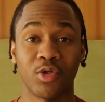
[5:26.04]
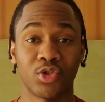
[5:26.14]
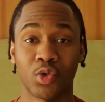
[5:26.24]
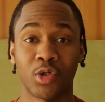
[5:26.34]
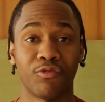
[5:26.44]

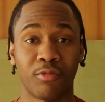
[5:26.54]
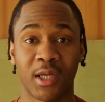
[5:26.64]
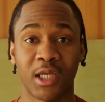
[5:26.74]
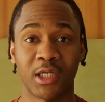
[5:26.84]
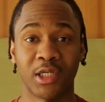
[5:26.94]
sorry for
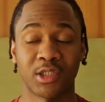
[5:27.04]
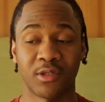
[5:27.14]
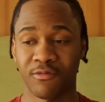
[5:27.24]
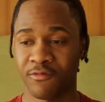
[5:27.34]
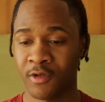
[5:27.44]
my English
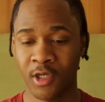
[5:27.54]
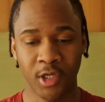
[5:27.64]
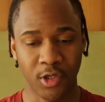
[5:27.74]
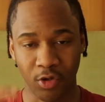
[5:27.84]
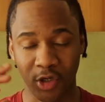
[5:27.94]
if
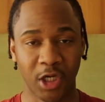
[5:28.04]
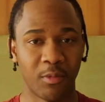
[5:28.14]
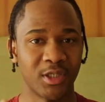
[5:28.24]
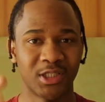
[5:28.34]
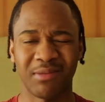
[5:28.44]
you're
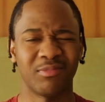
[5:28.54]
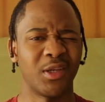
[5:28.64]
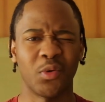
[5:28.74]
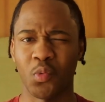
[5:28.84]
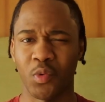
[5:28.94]
hearing
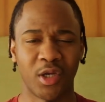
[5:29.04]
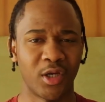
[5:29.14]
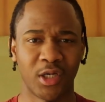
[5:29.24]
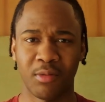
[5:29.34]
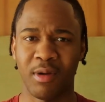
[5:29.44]
something
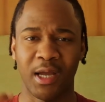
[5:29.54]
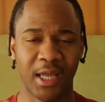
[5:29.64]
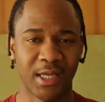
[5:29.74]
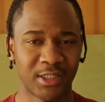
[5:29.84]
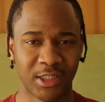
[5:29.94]
weird in my
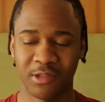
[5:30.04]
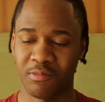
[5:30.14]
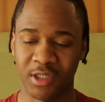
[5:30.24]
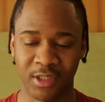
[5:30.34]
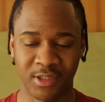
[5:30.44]
accent,
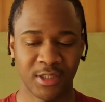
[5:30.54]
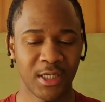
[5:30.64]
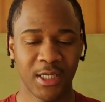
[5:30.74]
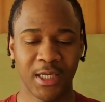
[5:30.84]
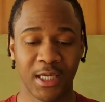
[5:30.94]
because
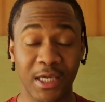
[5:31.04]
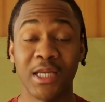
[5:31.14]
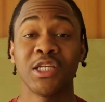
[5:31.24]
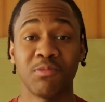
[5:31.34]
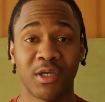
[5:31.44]

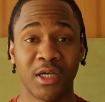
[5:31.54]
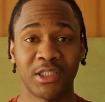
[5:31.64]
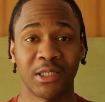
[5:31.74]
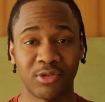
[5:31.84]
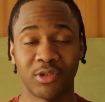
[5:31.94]

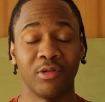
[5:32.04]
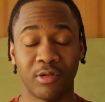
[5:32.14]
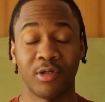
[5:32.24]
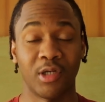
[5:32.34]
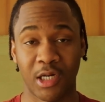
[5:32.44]
I'm still
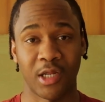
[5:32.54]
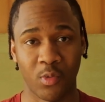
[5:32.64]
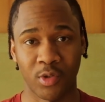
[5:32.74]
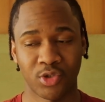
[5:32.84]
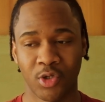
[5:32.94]
learning the
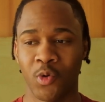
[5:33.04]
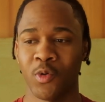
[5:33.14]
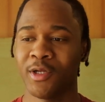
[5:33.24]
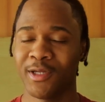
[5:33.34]
language. So